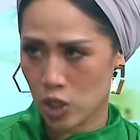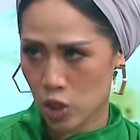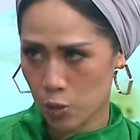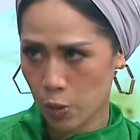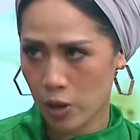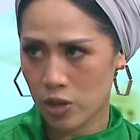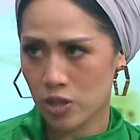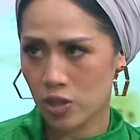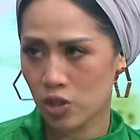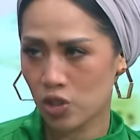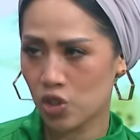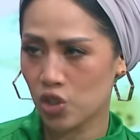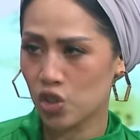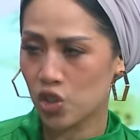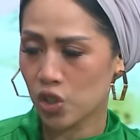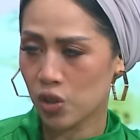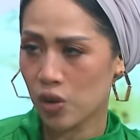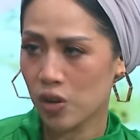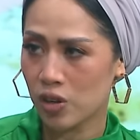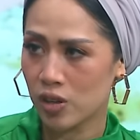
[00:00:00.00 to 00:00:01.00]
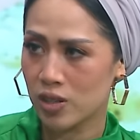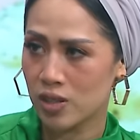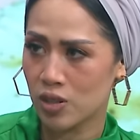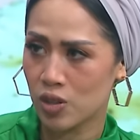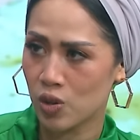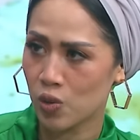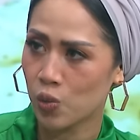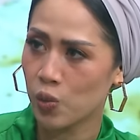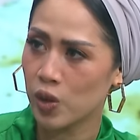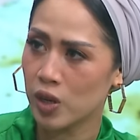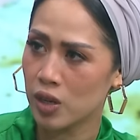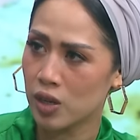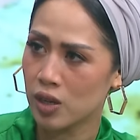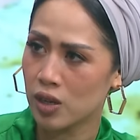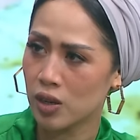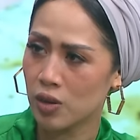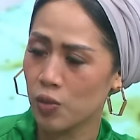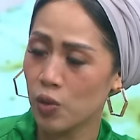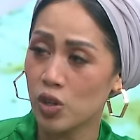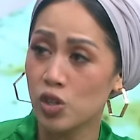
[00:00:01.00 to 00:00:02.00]
especially to Jakarta Dessert Week,
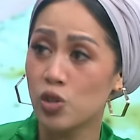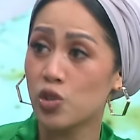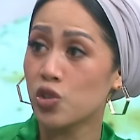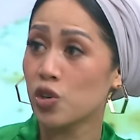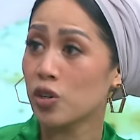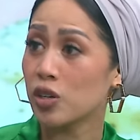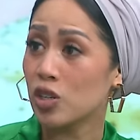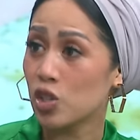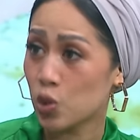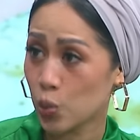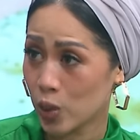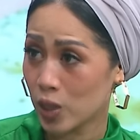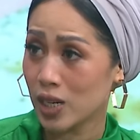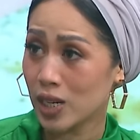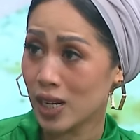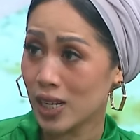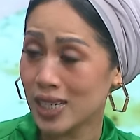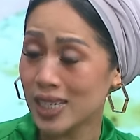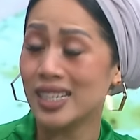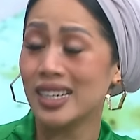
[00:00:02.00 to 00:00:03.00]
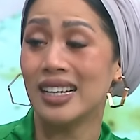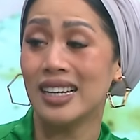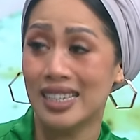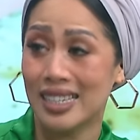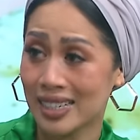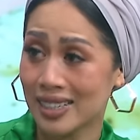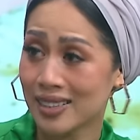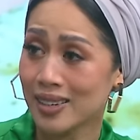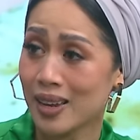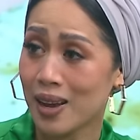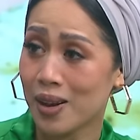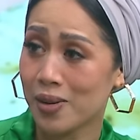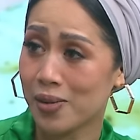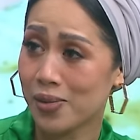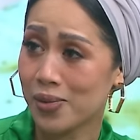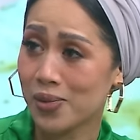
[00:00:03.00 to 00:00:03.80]
when you started in 2019 until now?